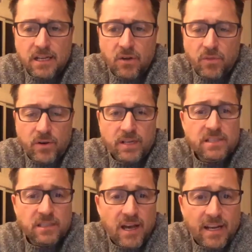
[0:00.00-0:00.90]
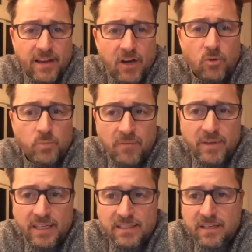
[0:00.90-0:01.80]
there is a lot of help
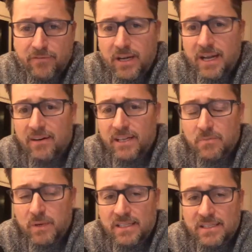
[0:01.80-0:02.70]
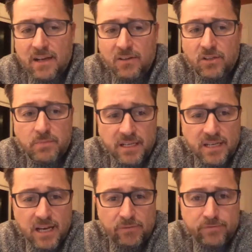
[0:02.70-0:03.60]
coming in different areas, but it's not going to be
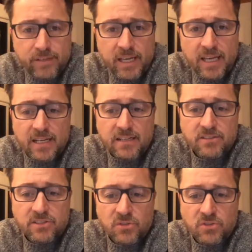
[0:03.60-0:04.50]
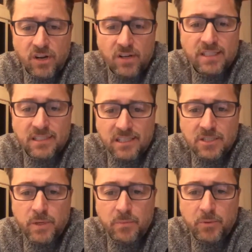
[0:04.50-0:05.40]
enough. And so starting to teach
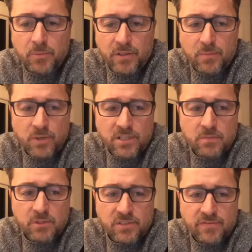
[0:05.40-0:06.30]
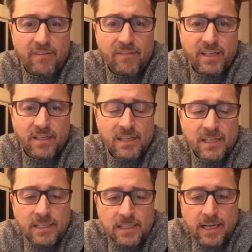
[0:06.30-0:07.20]
people about the principles of having
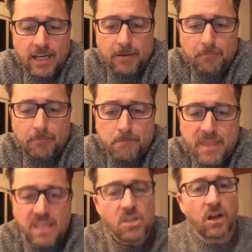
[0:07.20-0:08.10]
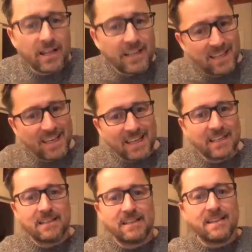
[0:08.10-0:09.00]
a gig
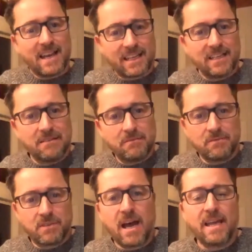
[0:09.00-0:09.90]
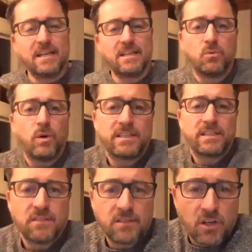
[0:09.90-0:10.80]
that can tie into what
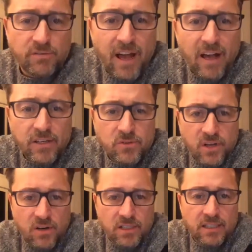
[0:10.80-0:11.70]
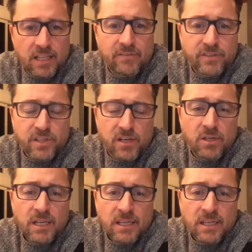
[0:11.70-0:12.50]
your values are in life. So